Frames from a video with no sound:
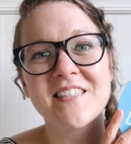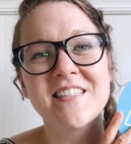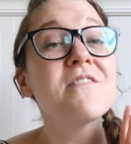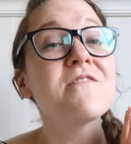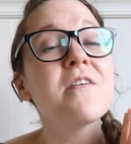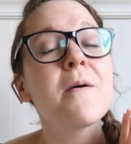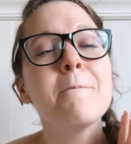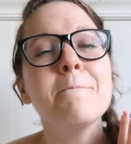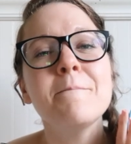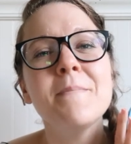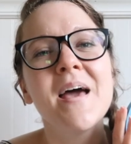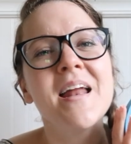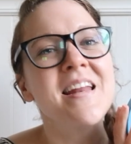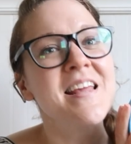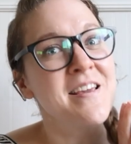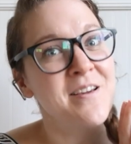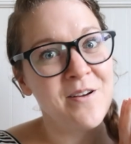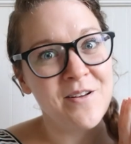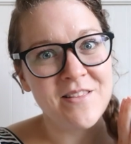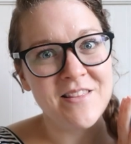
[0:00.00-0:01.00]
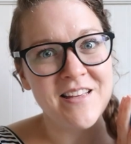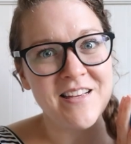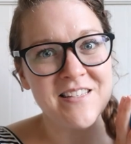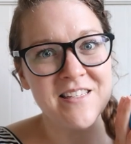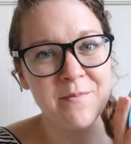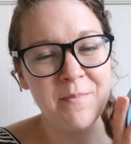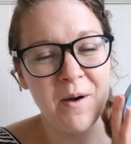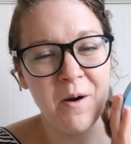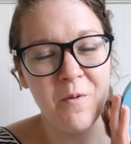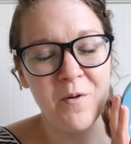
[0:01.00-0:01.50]
One of the many good
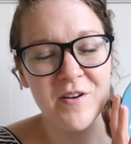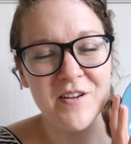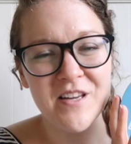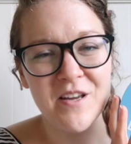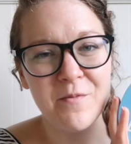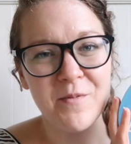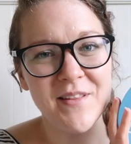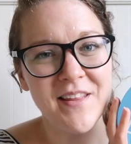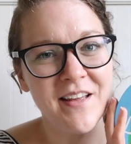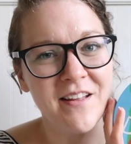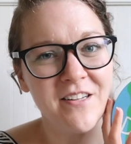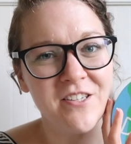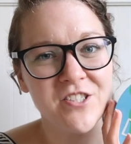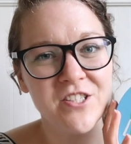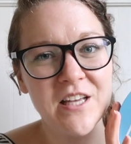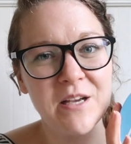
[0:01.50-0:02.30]
things about working with English